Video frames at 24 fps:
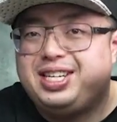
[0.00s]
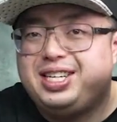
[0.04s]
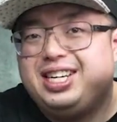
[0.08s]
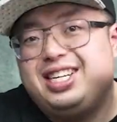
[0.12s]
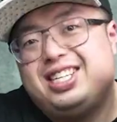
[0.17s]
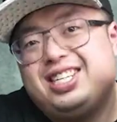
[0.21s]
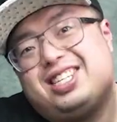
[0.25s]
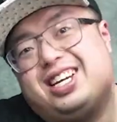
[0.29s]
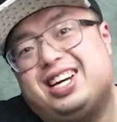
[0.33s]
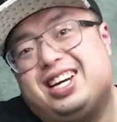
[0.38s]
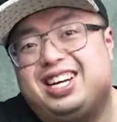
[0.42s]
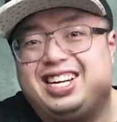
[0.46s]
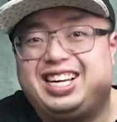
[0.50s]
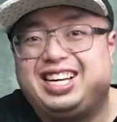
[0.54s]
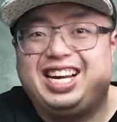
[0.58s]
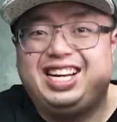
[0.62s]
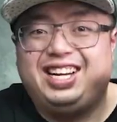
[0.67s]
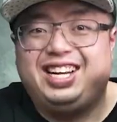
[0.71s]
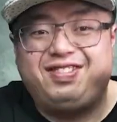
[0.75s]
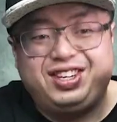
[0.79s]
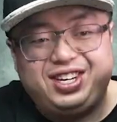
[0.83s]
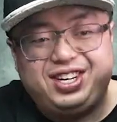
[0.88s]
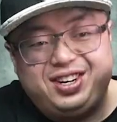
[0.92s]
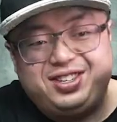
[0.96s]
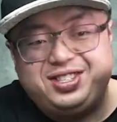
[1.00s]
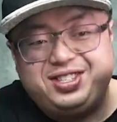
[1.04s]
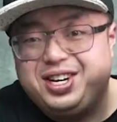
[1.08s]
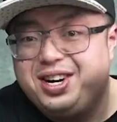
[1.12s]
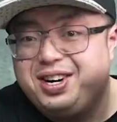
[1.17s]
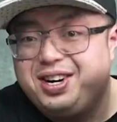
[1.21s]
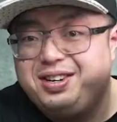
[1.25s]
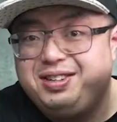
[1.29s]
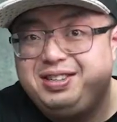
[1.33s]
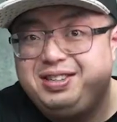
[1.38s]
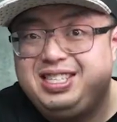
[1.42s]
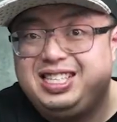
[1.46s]
So again, if you don't
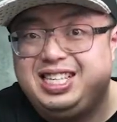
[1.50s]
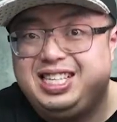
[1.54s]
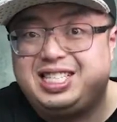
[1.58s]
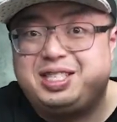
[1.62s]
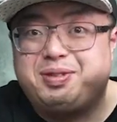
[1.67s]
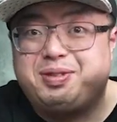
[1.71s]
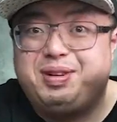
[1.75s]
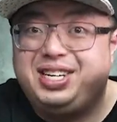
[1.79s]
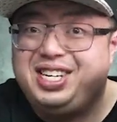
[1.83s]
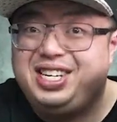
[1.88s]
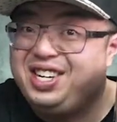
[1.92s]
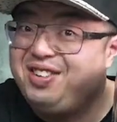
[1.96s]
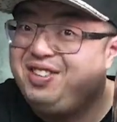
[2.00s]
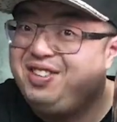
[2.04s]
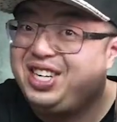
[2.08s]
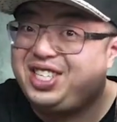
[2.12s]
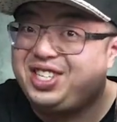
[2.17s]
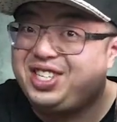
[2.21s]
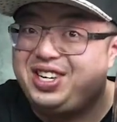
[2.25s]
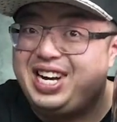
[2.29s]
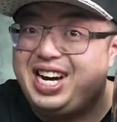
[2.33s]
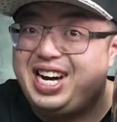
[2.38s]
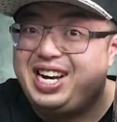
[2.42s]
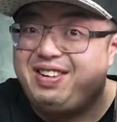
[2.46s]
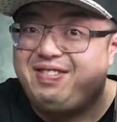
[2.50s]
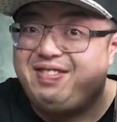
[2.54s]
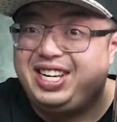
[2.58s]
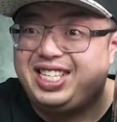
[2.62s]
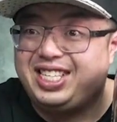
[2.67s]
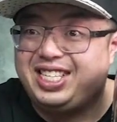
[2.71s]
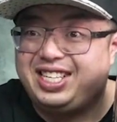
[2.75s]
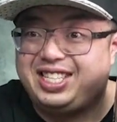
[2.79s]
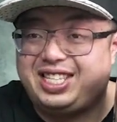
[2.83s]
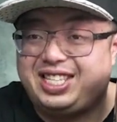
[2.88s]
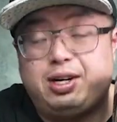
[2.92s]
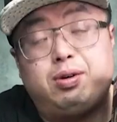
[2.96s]
know, this is one of the original animes
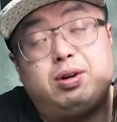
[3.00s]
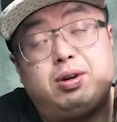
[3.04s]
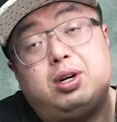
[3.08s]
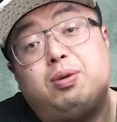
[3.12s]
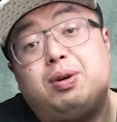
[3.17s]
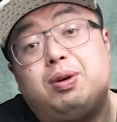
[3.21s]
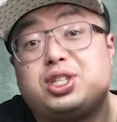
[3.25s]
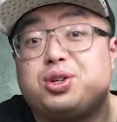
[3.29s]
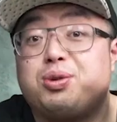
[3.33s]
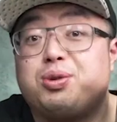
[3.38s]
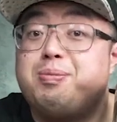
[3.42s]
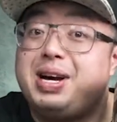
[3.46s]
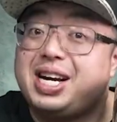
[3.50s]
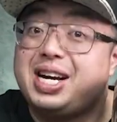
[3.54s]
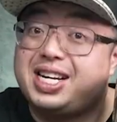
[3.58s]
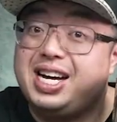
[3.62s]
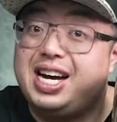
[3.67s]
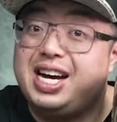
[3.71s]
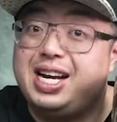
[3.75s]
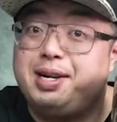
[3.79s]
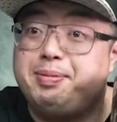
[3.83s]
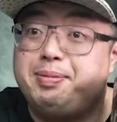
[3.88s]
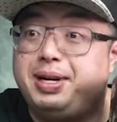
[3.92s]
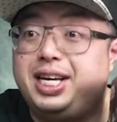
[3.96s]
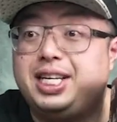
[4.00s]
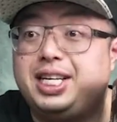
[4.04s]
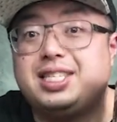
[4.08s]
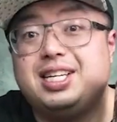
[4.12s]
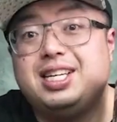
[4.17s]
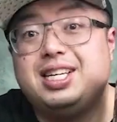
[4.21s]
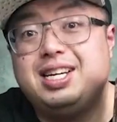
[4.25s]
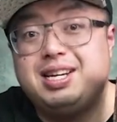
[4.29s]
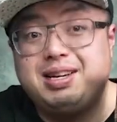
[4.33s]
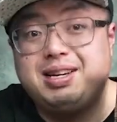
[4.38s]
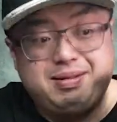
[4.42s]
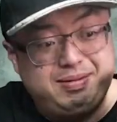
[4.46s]
out there, or the original mecha animes,
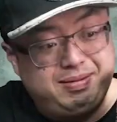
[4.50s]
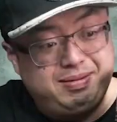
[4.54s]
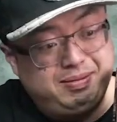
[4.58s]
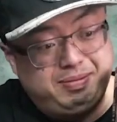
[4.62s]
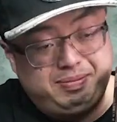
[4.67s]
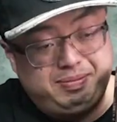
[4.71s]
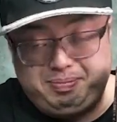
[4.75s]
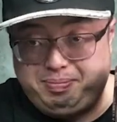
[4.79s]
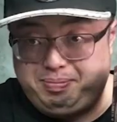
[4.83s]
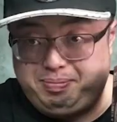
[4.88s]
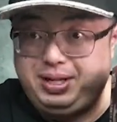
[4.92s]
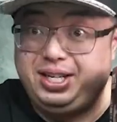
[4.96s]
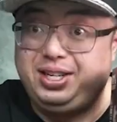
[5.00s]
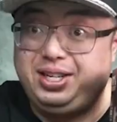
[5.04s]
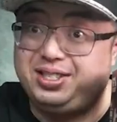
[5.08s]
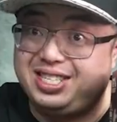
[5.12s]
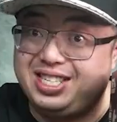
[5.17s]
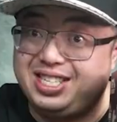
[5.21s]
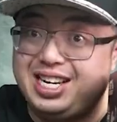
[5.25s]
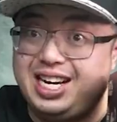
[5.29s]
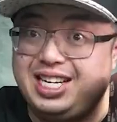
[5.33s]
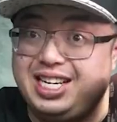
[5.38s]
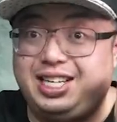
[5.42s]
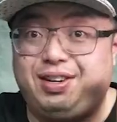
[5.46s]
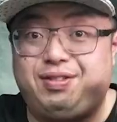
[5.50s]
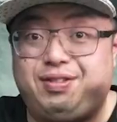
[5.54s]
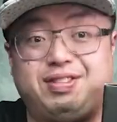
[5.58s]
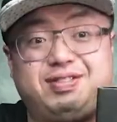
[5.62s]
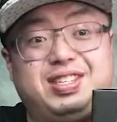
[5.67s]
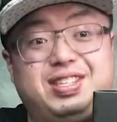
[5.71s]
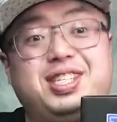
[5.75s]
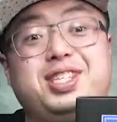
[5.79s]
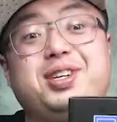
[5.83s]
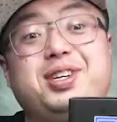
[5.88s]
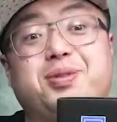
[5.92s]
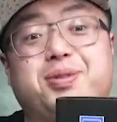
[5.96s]
produced in
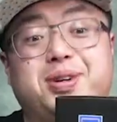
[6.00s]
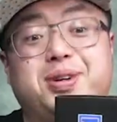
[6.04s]
1952.